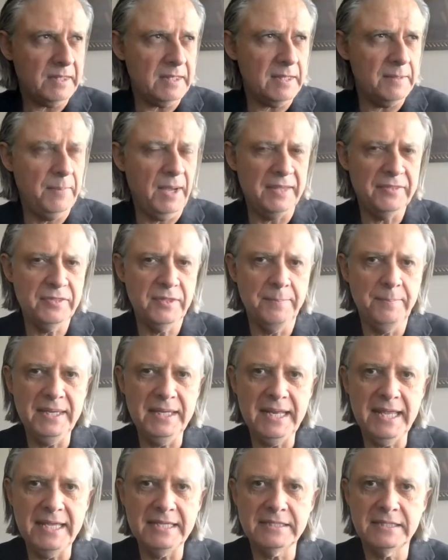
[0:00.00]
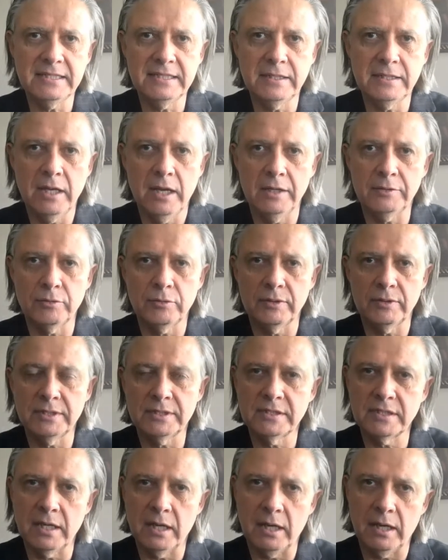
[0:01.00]
By the
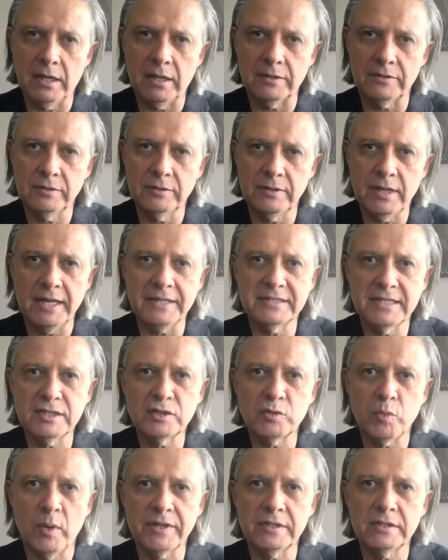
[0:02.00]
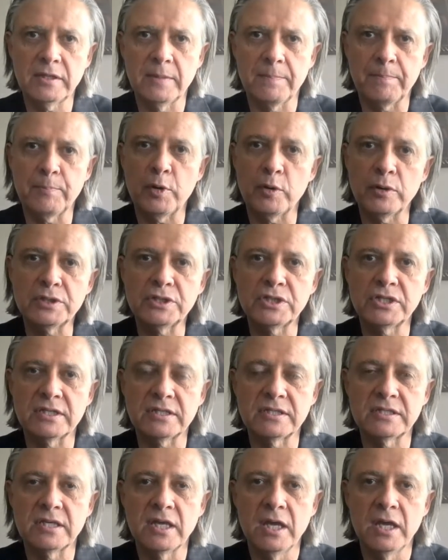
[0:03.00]
mid-1800s, the United States wanted to
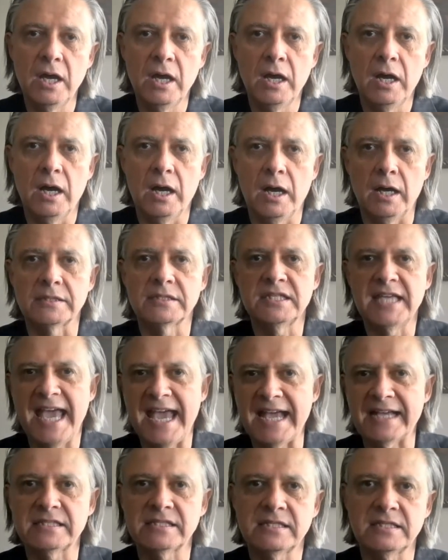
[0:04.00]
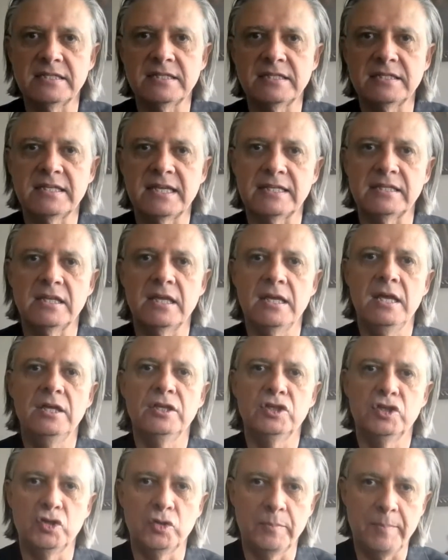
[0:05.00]
purchase Texas and
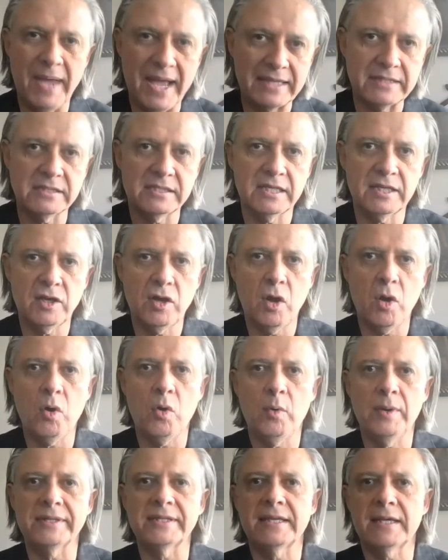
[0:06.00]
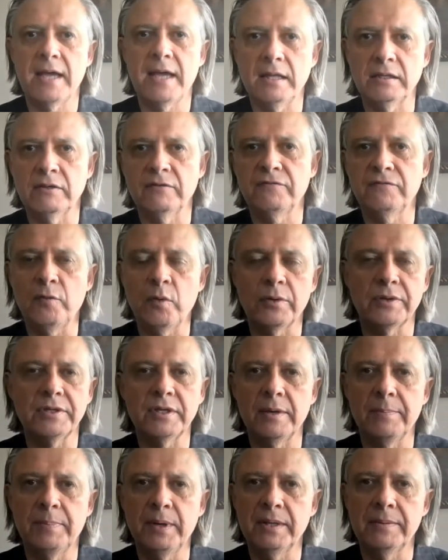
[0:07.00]
New Mexico and
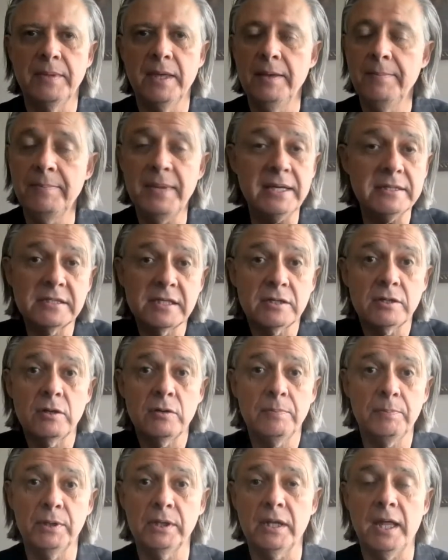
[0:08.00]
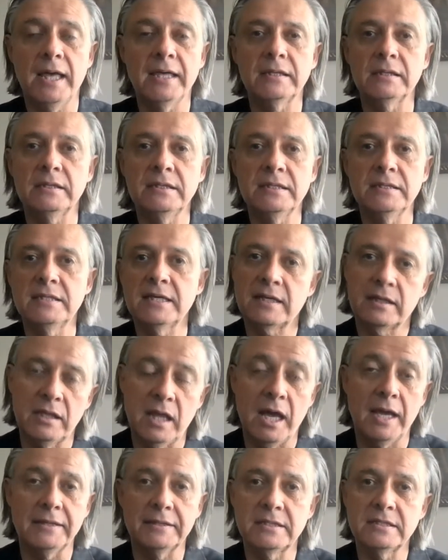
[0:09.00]
California, but Mexico politely
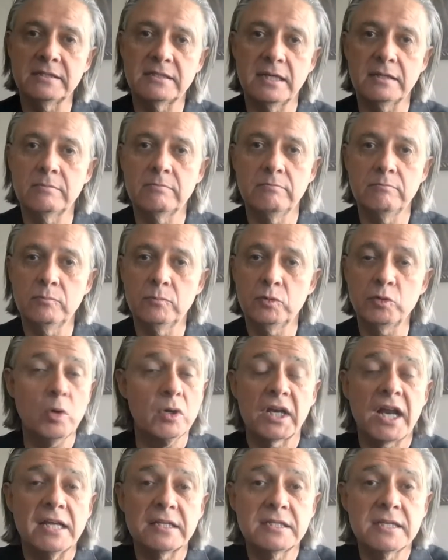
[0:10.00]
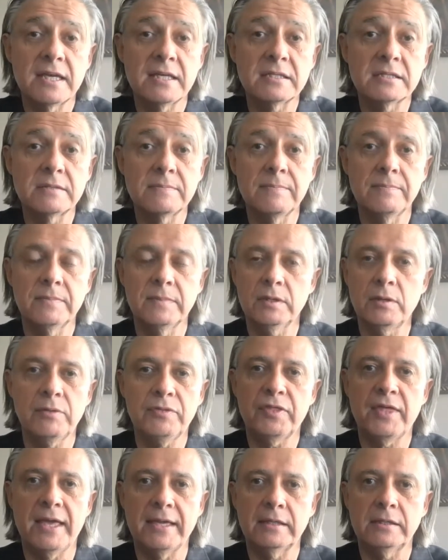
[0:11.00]
declined and said, no gracias, no
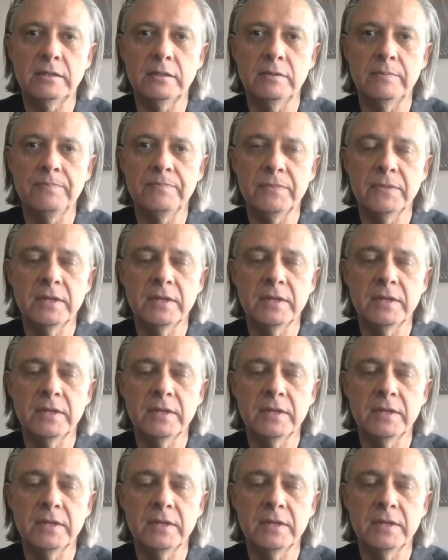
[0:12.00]
thank you.